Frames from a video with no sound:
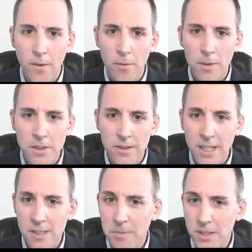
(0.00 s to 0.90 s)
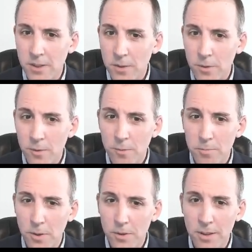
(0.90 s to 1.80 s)
Which leads me
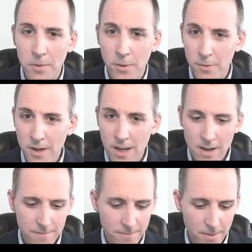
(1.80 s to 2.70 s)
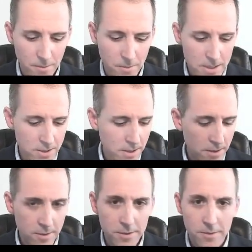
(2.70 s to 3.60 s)
to poll number 3, which
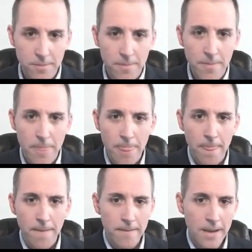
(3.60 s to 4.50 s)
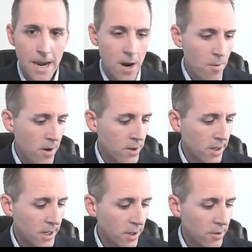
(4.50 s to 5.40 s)
is, how are you
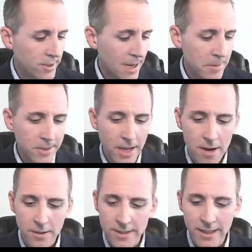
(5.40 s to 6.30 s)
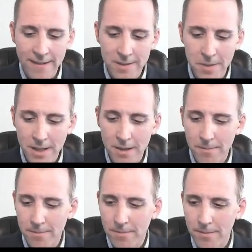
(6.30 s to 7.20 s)
getting your assignments now? It doesn't have to
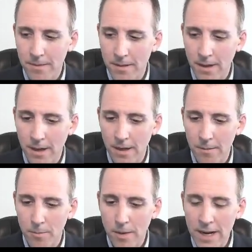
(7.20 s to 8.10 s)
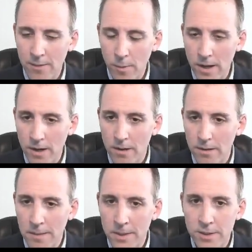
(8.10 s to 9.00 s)
be right of way
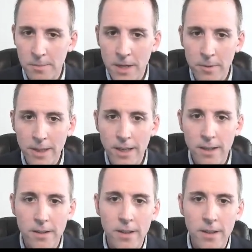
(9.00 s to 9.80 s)
or eminent domain related.